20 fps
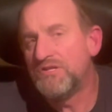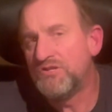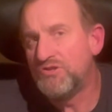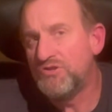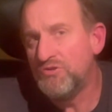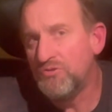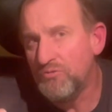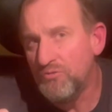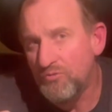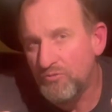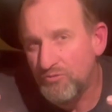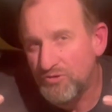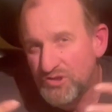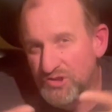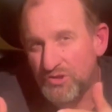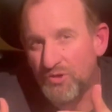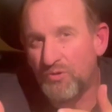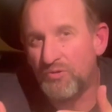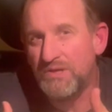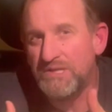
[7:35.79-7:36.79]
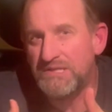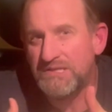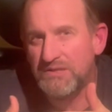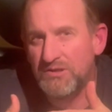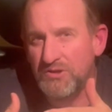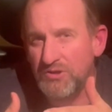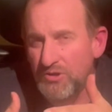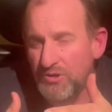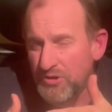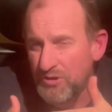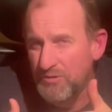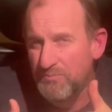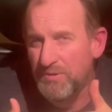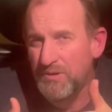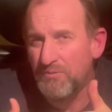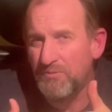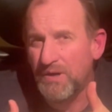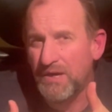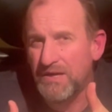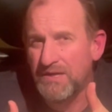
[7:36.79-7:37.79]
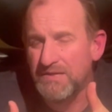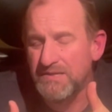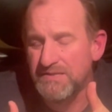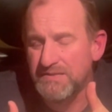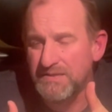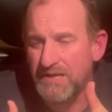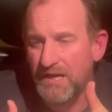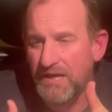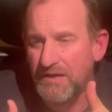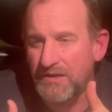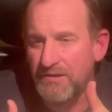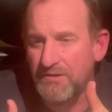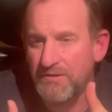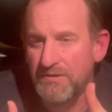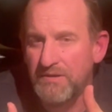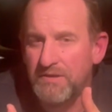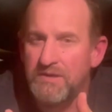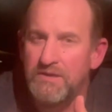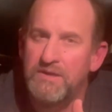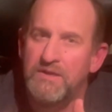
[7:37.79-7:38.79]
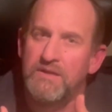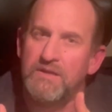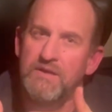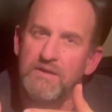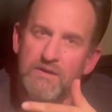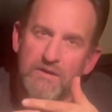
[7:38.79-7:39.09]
So the two stories could be reconciled.